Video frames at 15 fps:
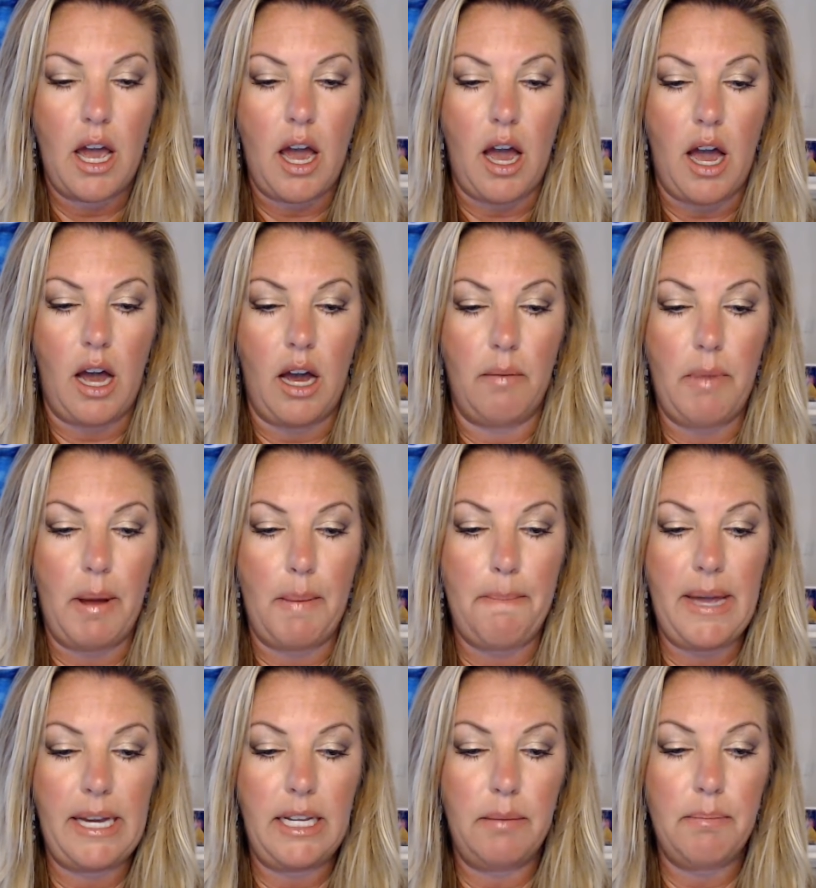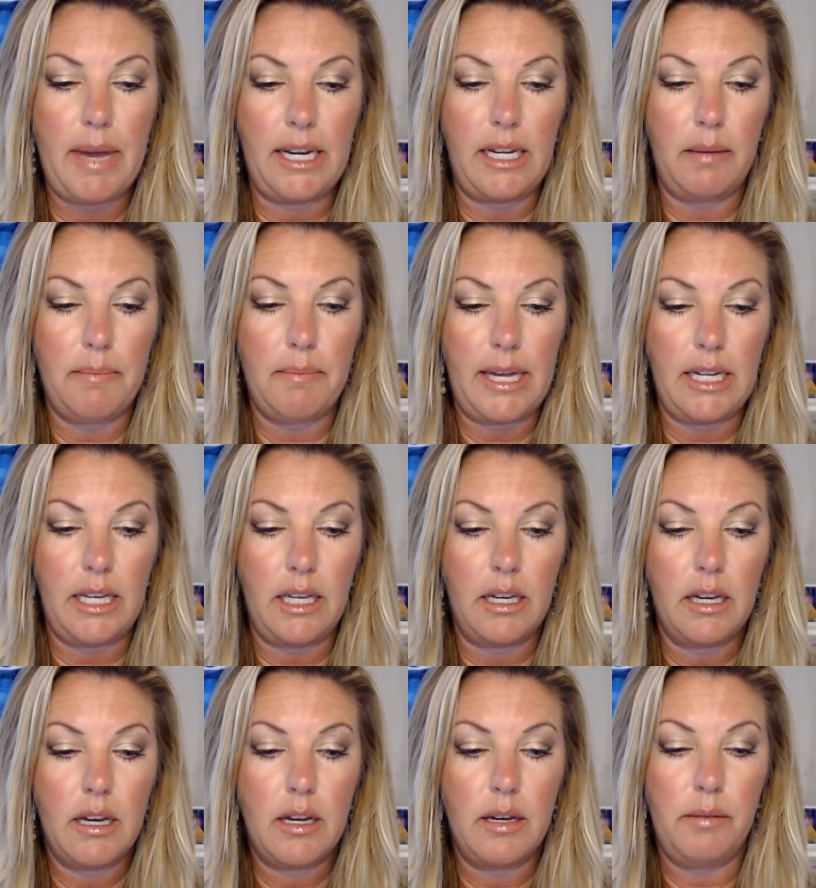Um, many, many, many
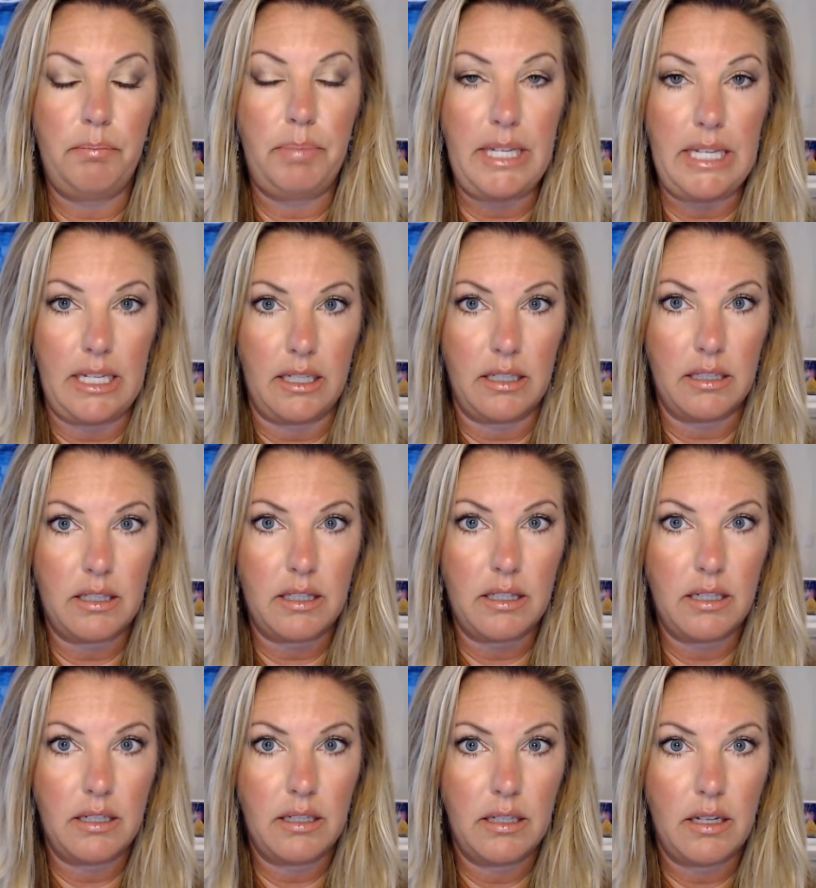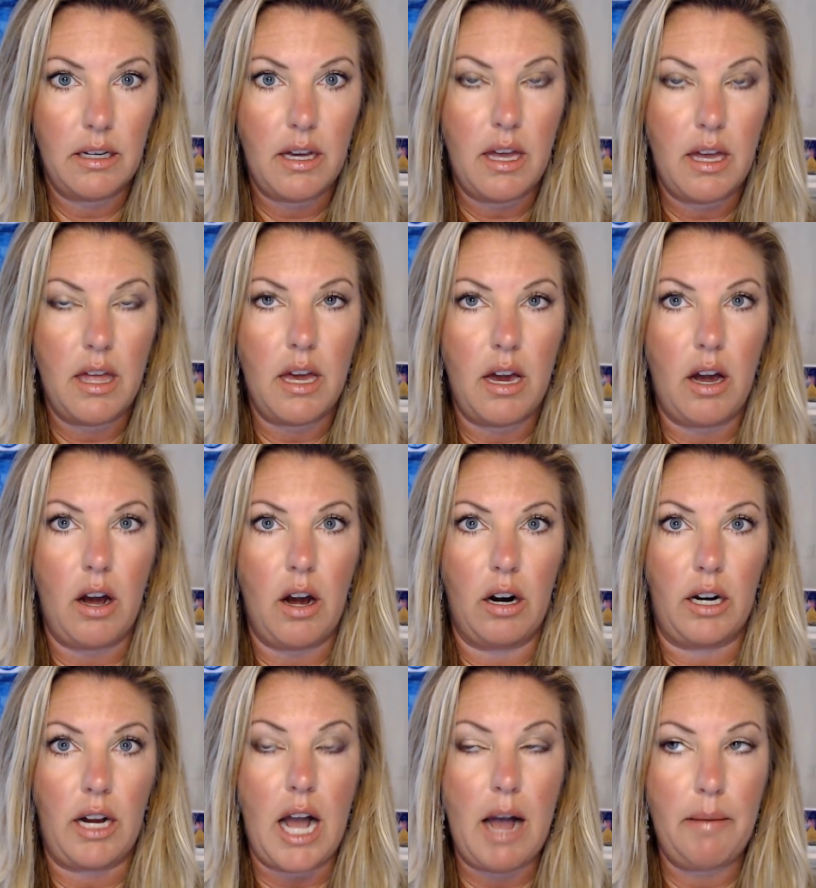beings are
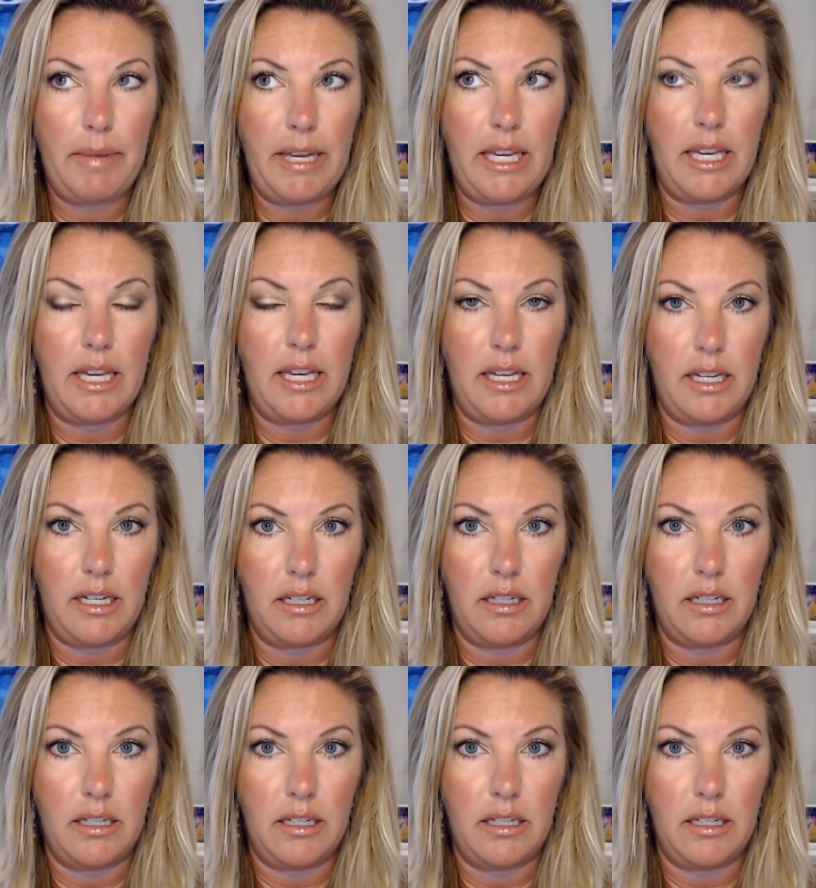coming in